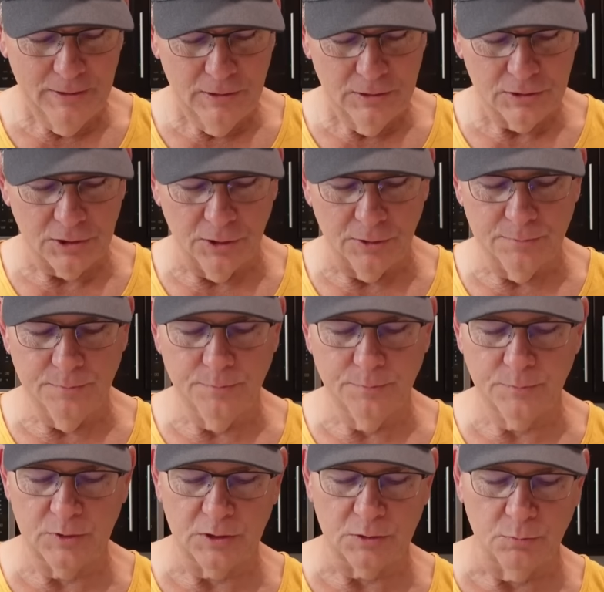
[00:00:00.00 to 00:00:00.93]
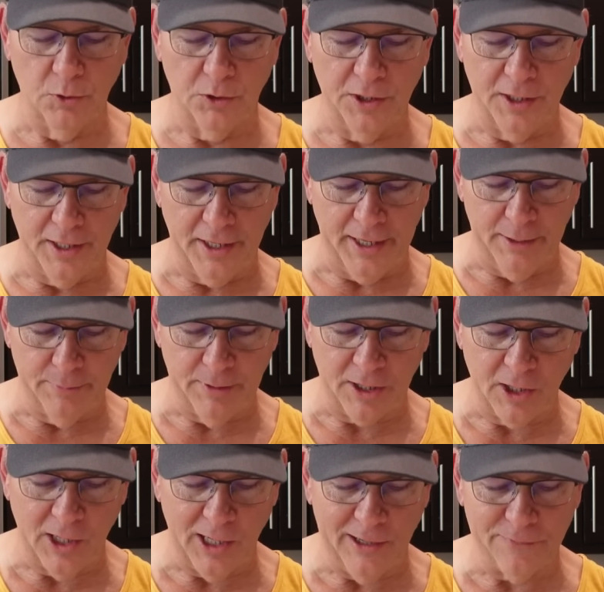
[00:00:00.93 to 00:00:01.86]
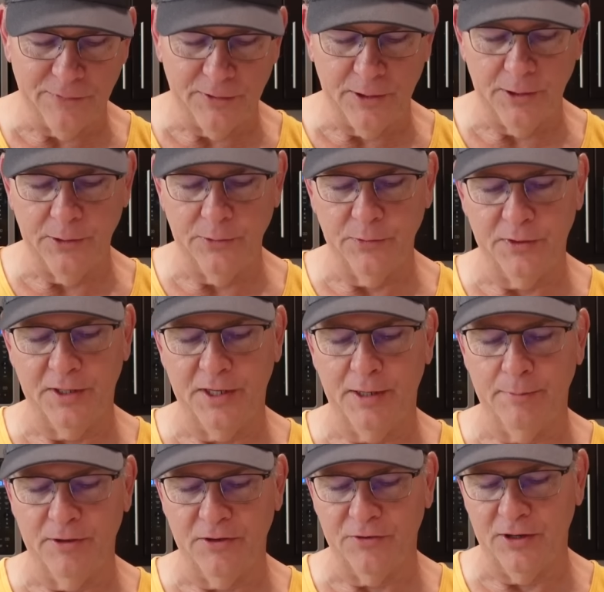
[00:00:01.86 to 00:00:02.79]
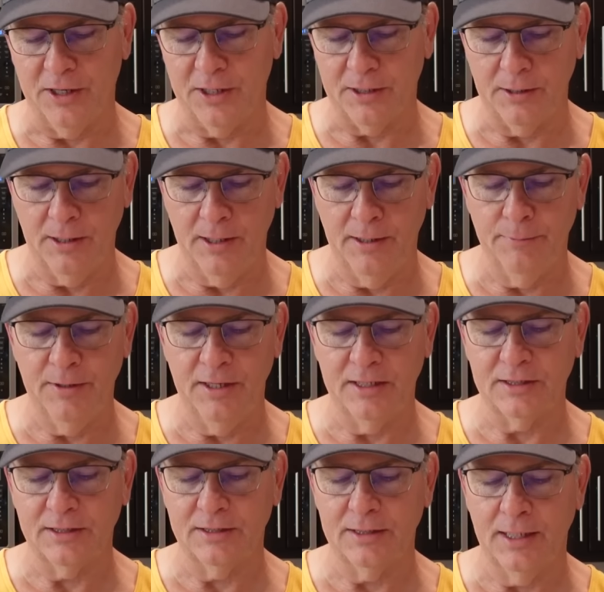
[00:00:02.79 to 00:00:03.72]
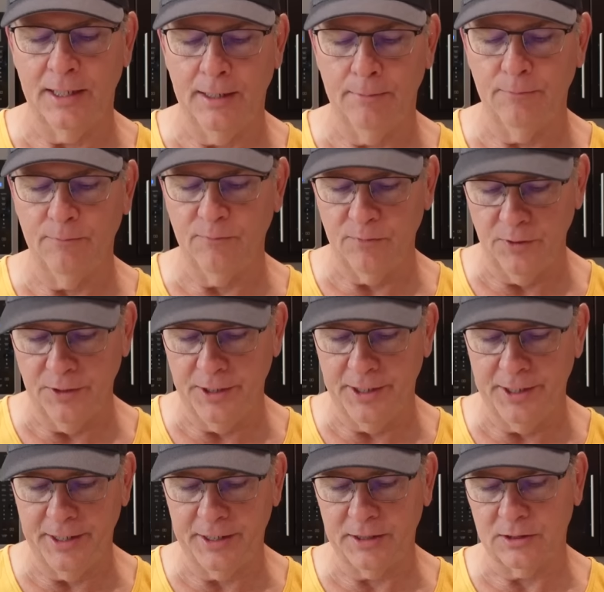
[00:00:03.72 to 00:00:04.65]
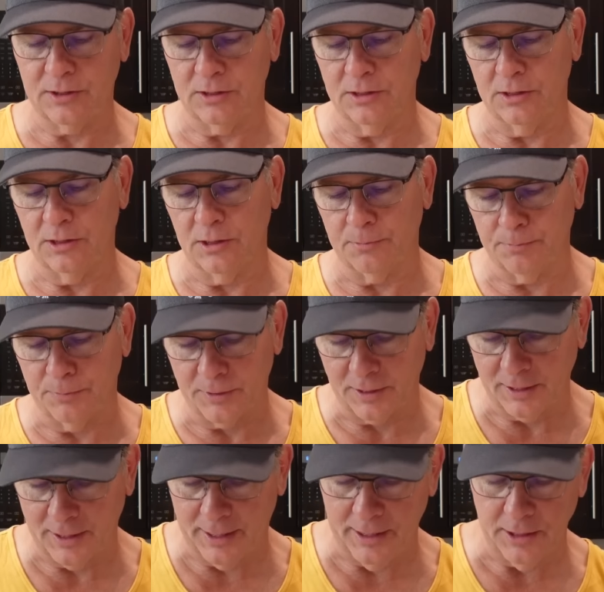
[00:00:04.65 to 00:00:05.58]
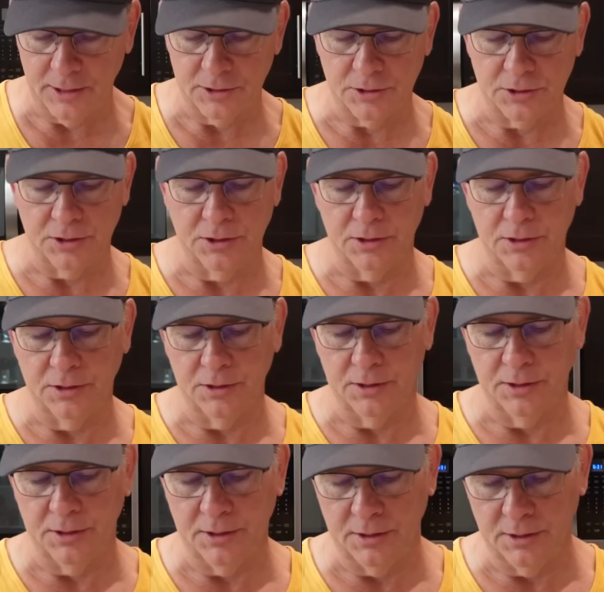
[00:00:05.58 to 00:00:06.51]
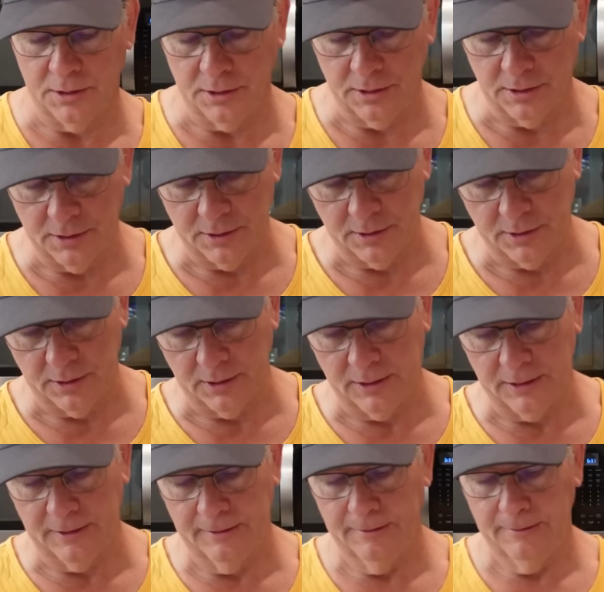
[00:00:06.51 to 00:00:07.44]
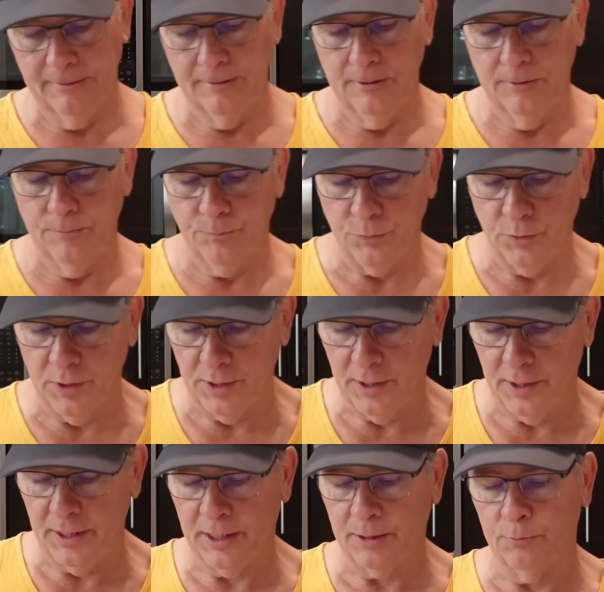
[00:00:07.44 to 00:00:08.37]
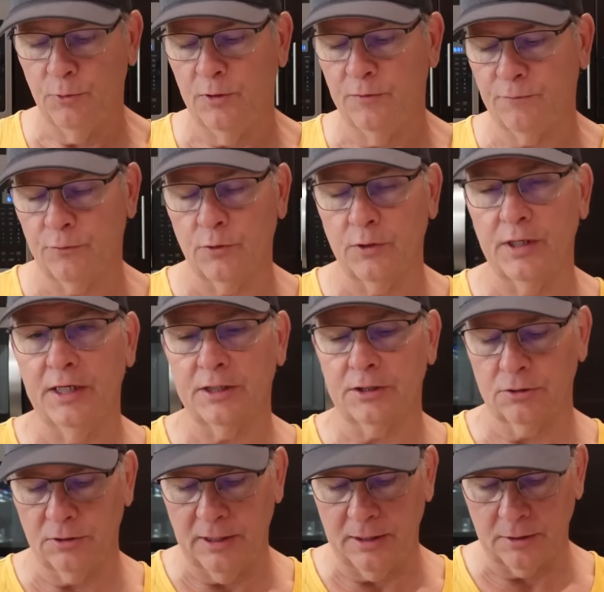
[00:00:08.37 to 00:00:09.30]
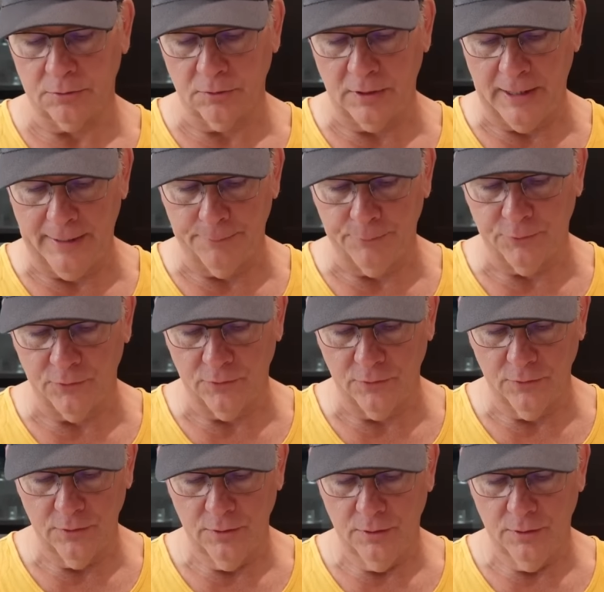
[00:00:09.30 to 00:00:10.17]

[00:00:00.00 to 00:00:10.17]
So this morning I had my coffee with the MSM flakes and the collagen in it, and the one for extract drops.